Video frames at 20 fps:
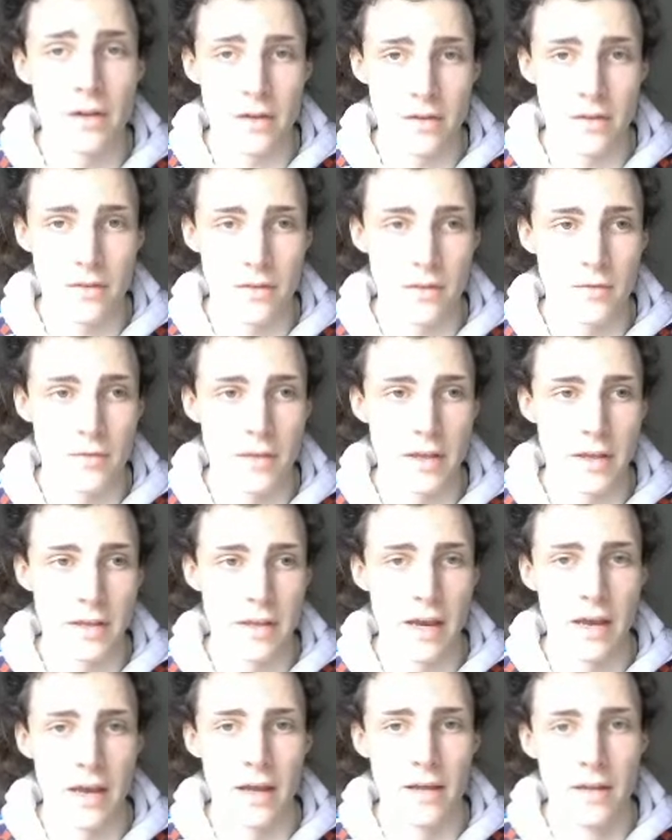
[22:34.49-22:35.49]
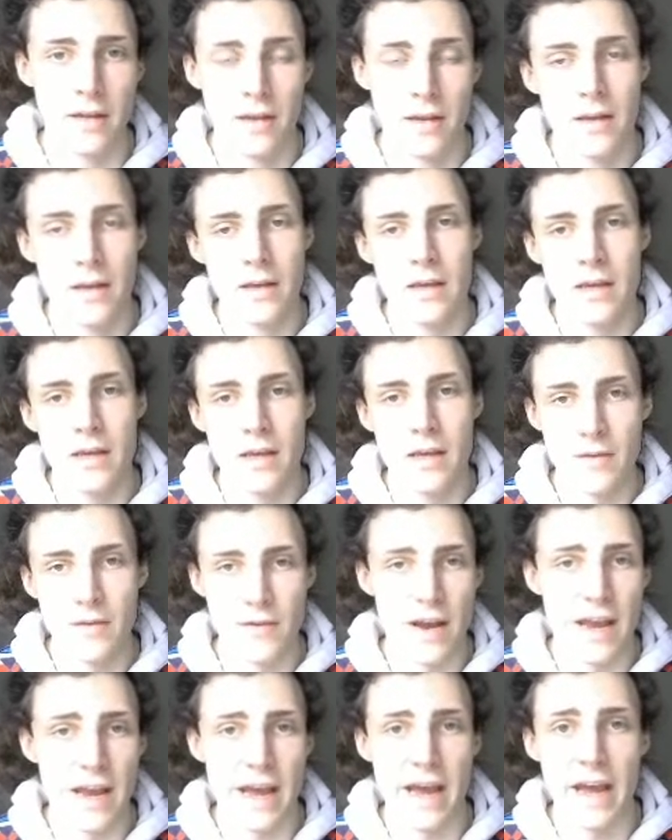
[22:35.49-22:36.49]
and stuff like that. If
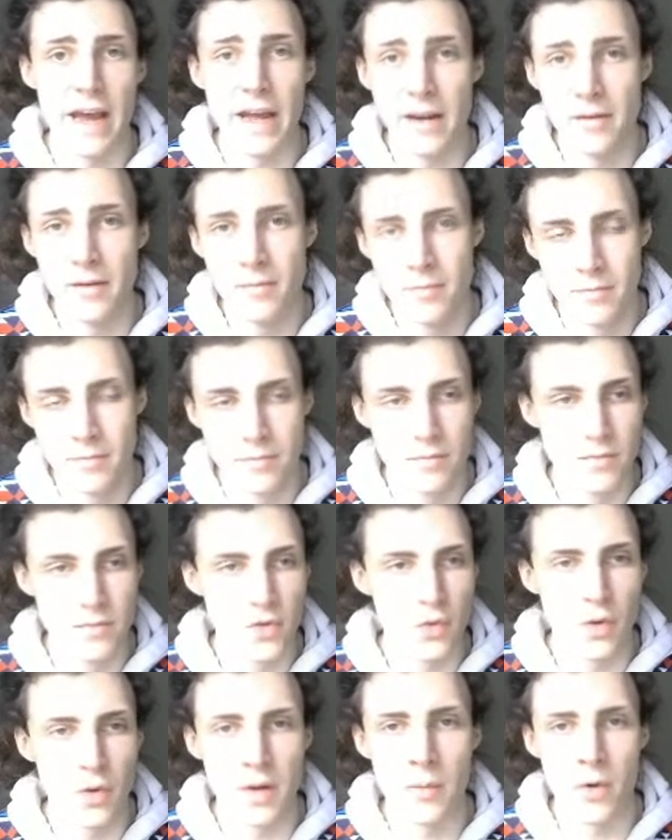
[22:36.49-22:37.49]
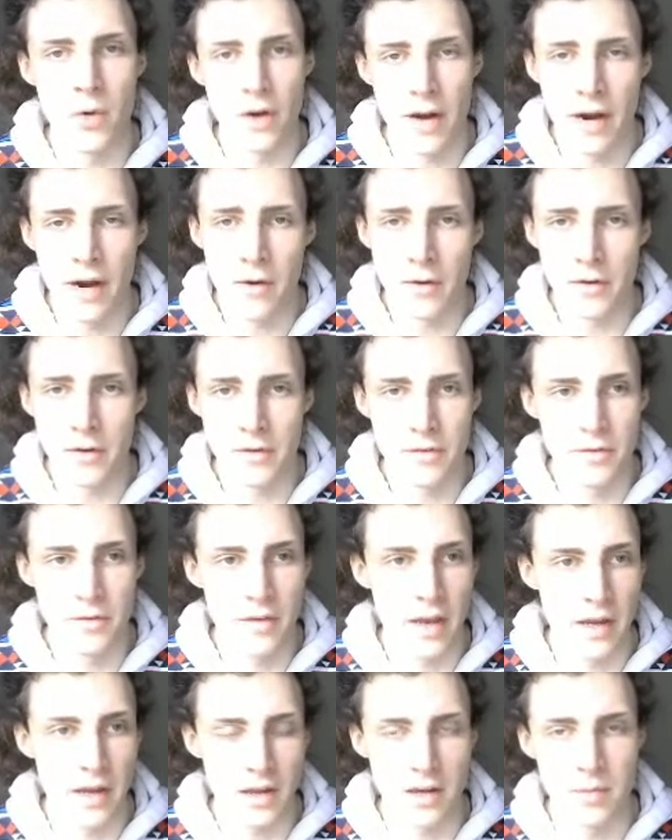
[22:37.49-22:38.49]
I had 20 more
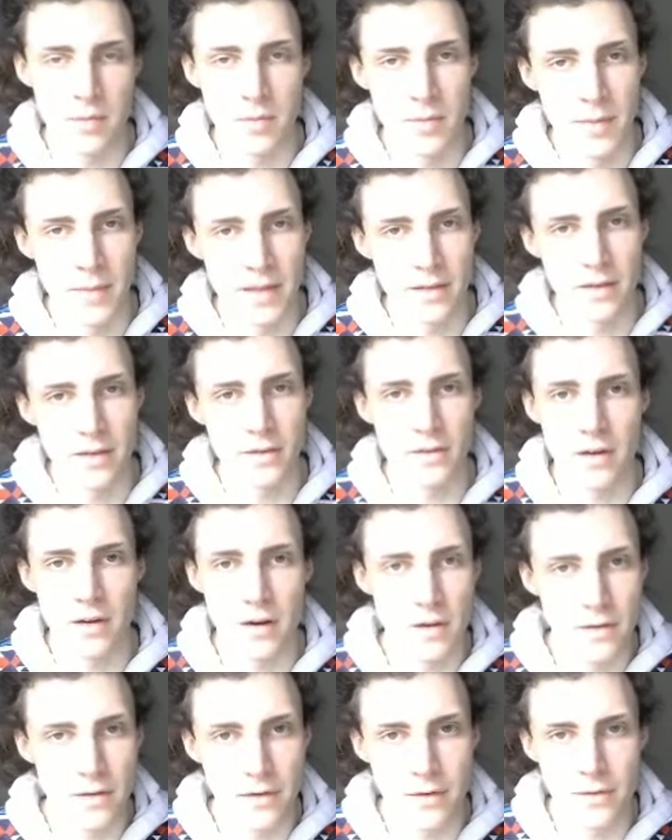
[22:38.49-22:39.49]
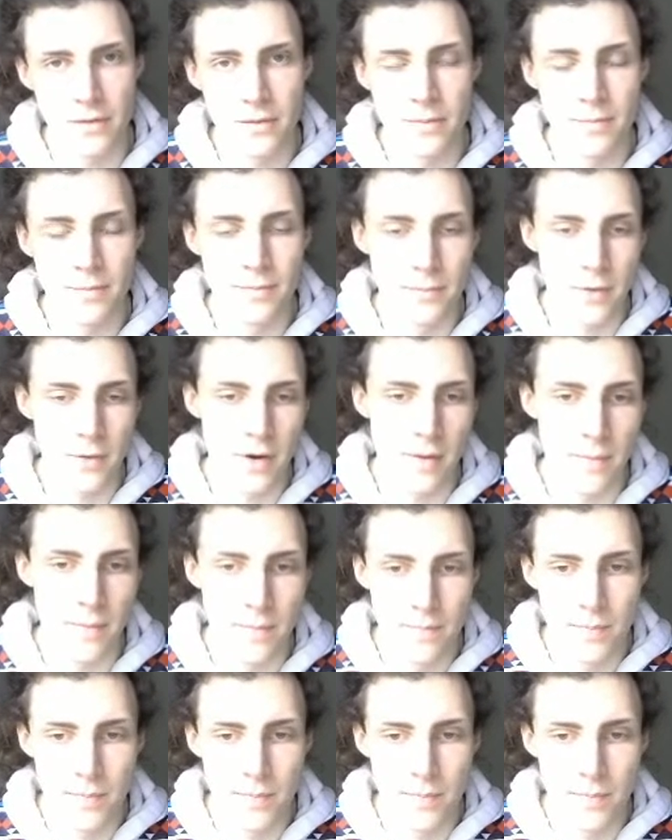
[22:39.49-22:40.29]
hours, I could implement these characters, right?